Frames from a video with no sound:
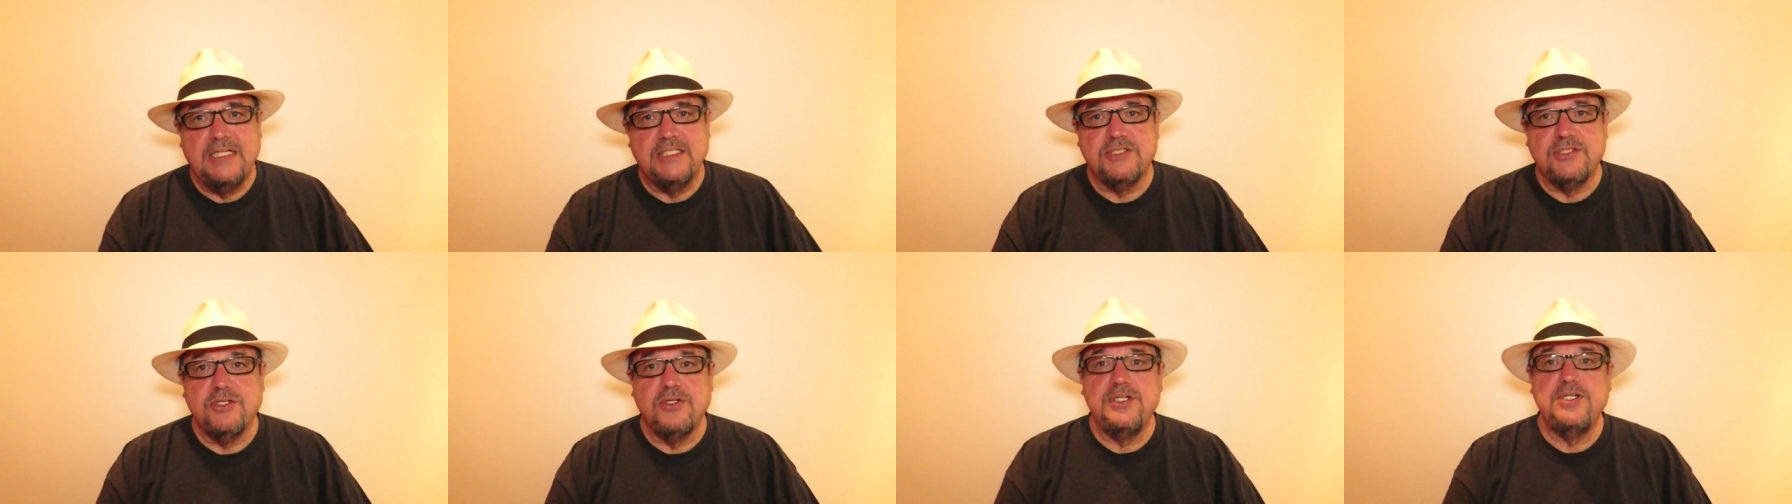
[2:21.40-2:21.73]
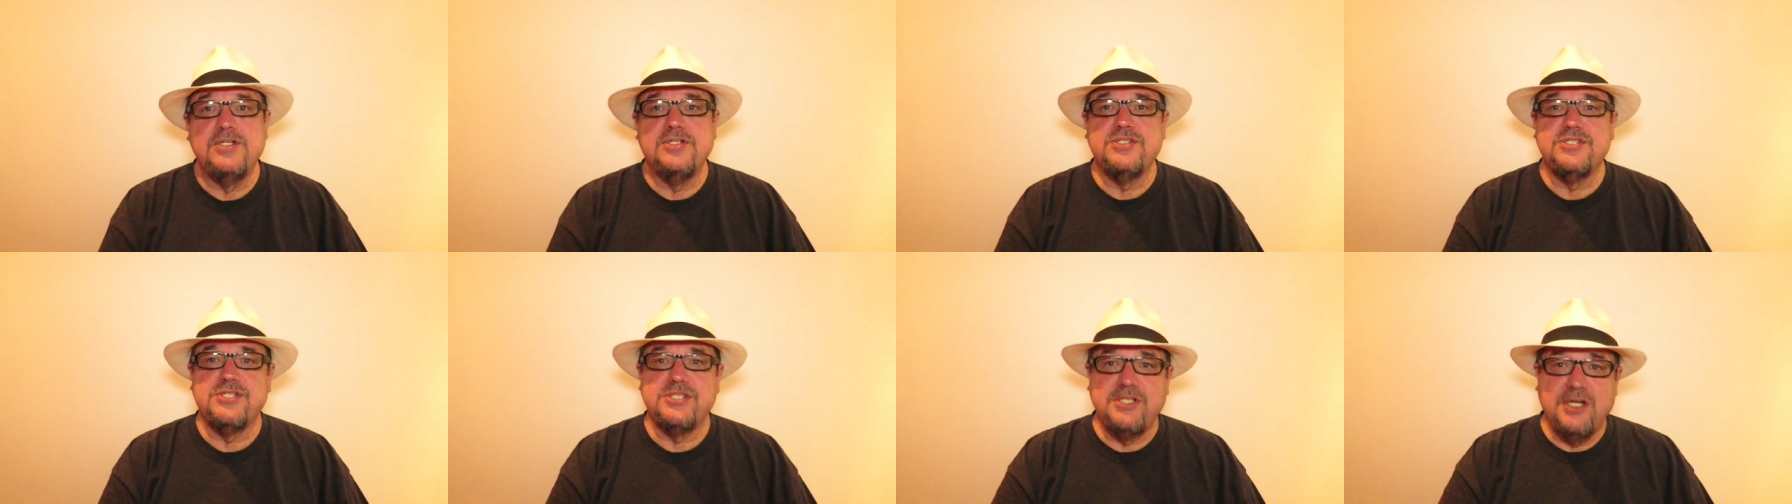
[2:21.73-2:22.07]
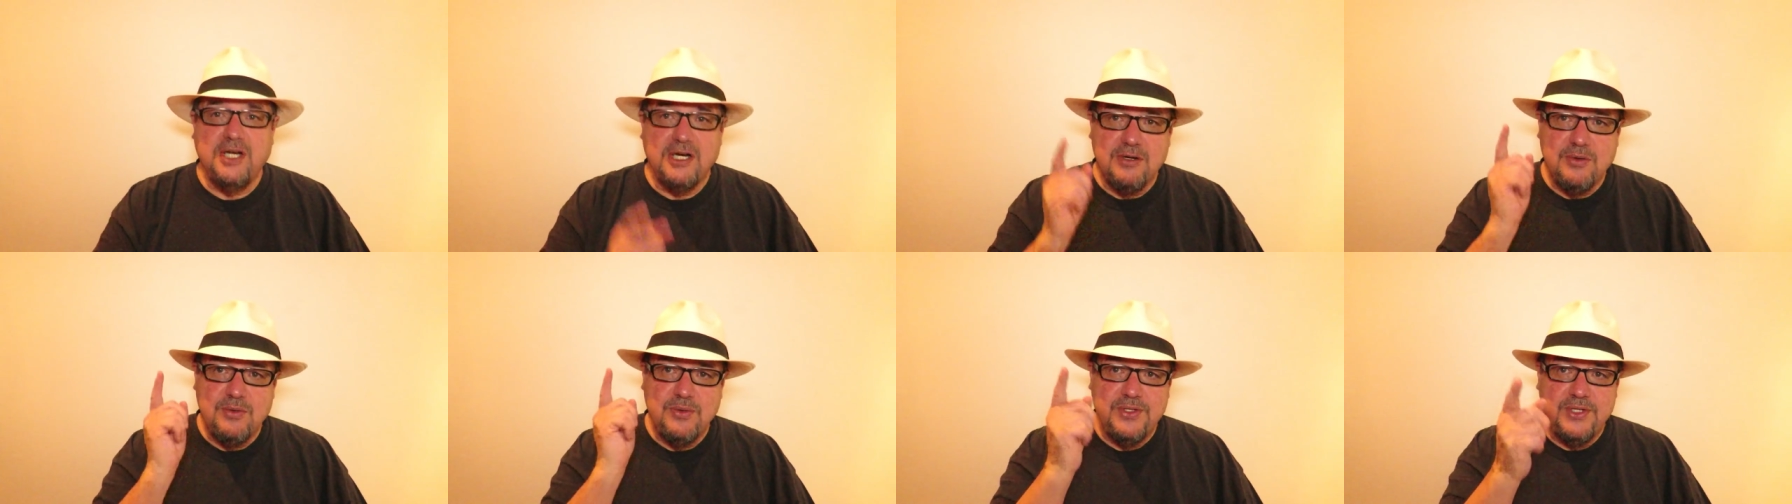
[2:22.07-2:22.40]
So you're
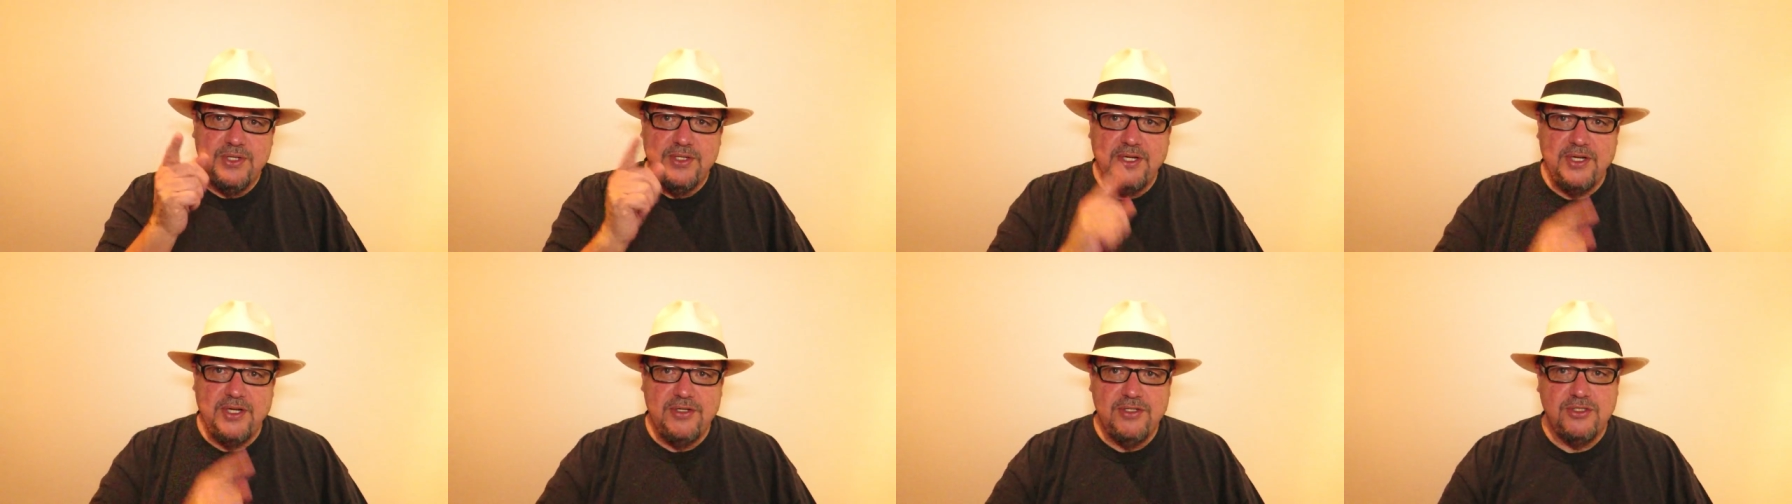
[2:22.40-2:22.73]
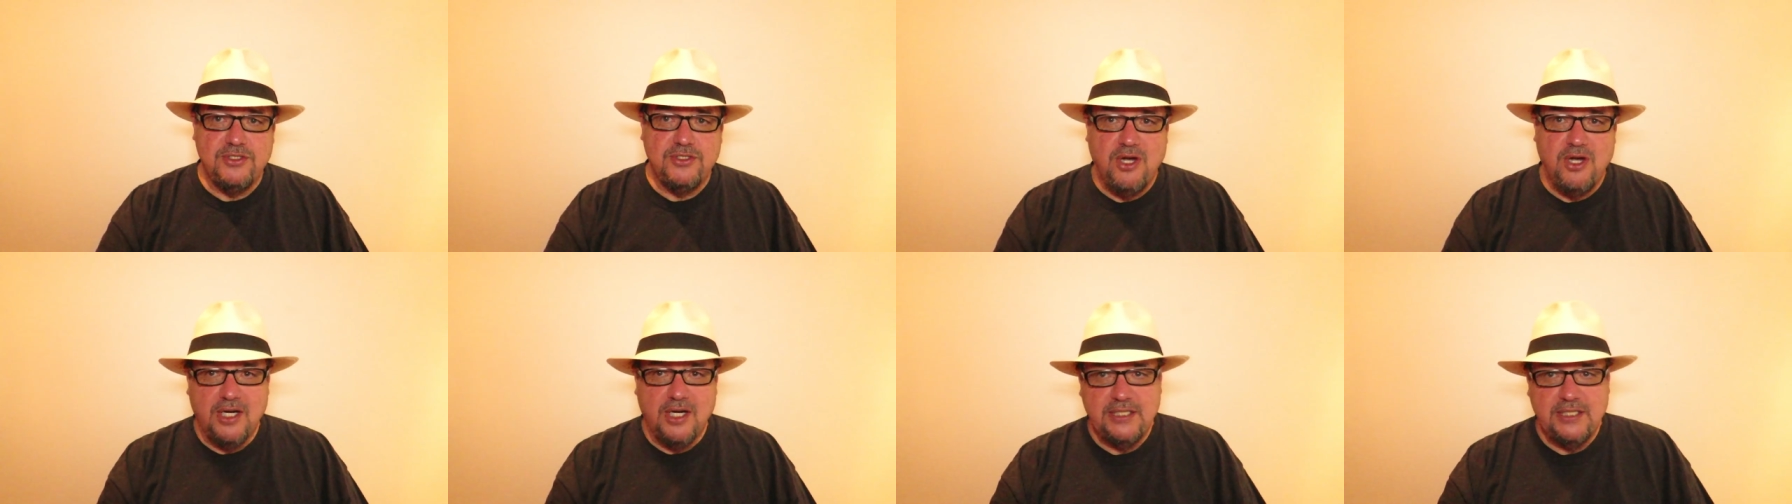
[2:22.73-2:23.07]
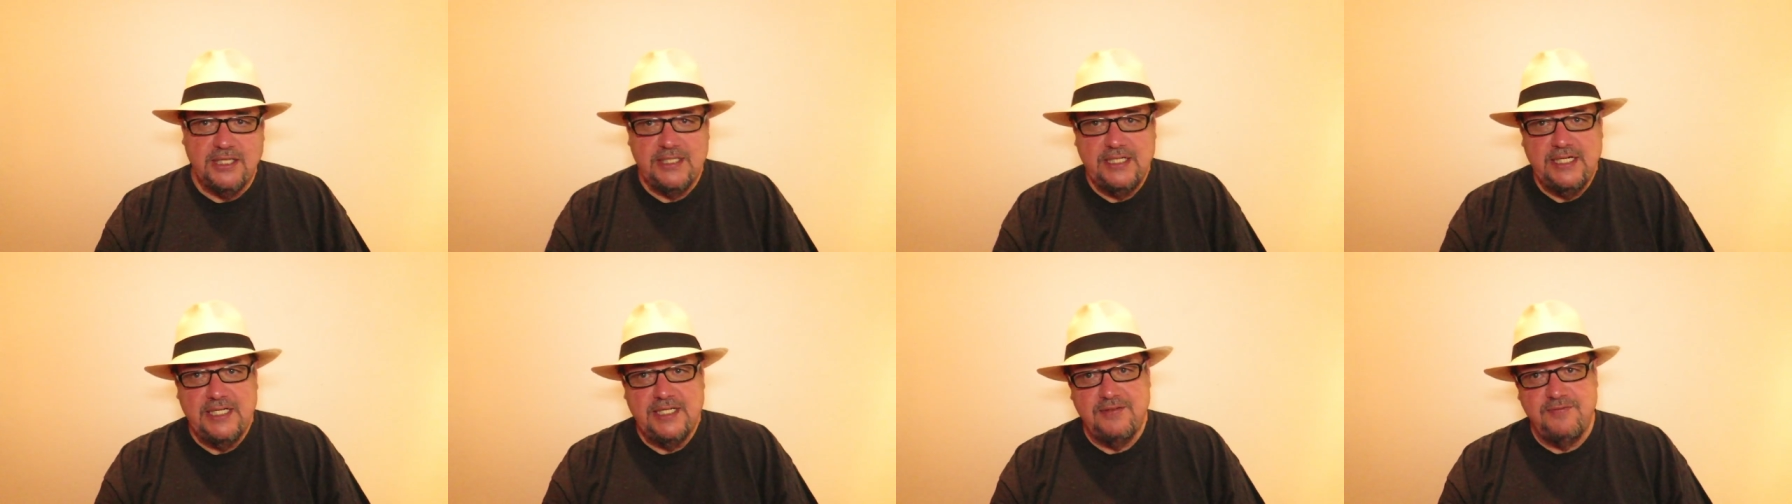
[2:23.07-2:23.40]
stuck with another
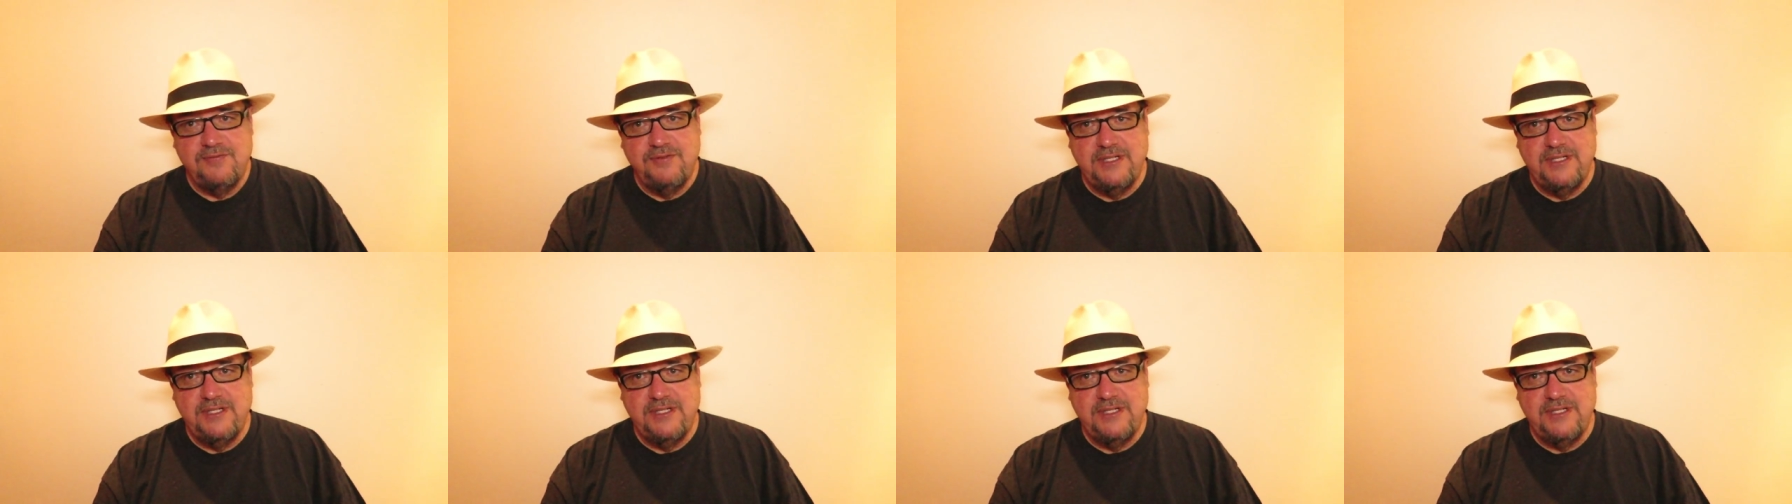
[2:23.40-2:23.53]
talking head